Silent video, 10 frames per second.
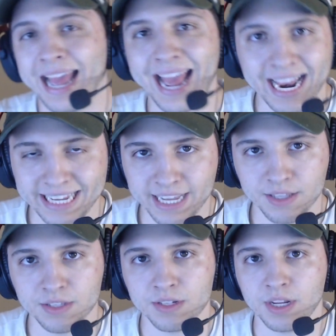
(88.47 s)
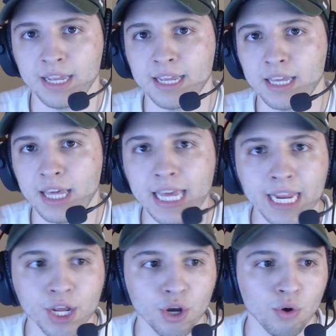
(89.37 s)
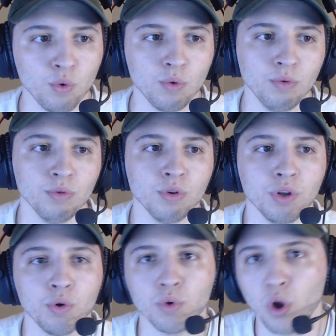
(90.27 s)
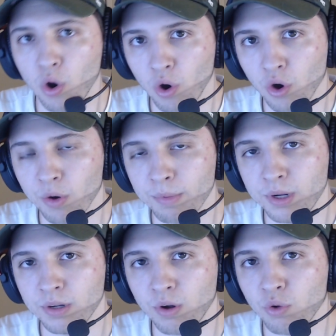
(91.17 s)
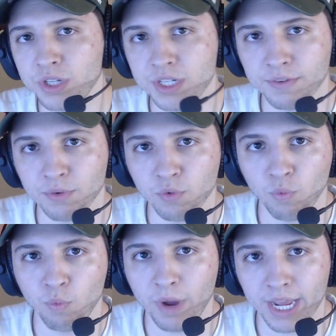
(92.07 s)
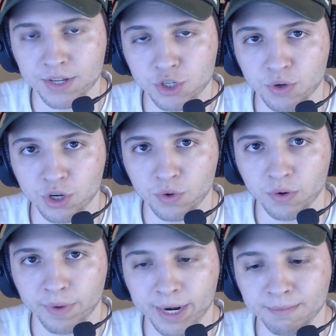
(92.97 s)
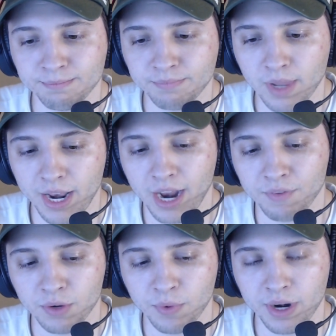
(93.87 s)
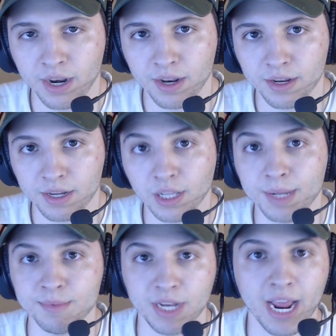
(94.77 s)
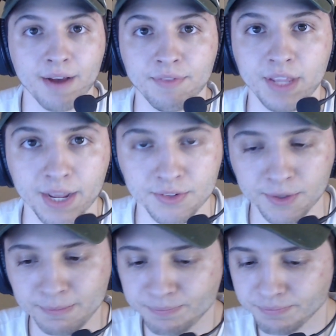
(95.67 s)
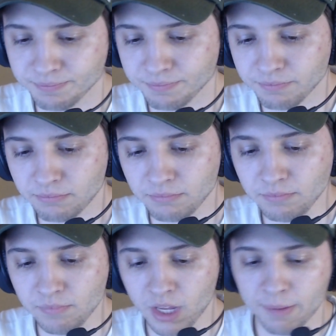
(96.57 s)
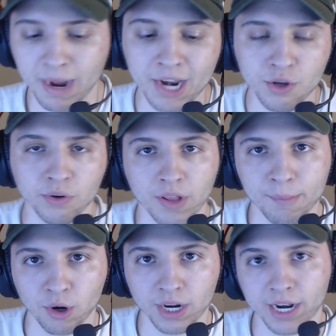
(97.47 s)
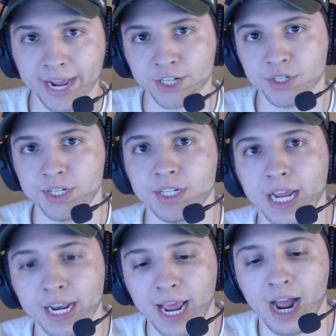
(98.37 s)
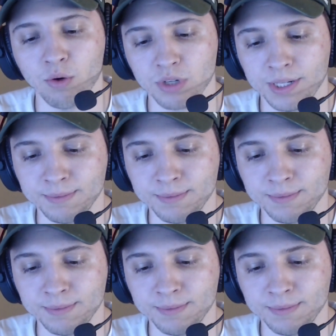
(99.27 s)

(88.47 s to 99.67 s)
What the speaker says: Atkins, keto, low carb, all these different ways you can do it, right? And everyone claims to have the answer. But how do you go into that market and actually stand out?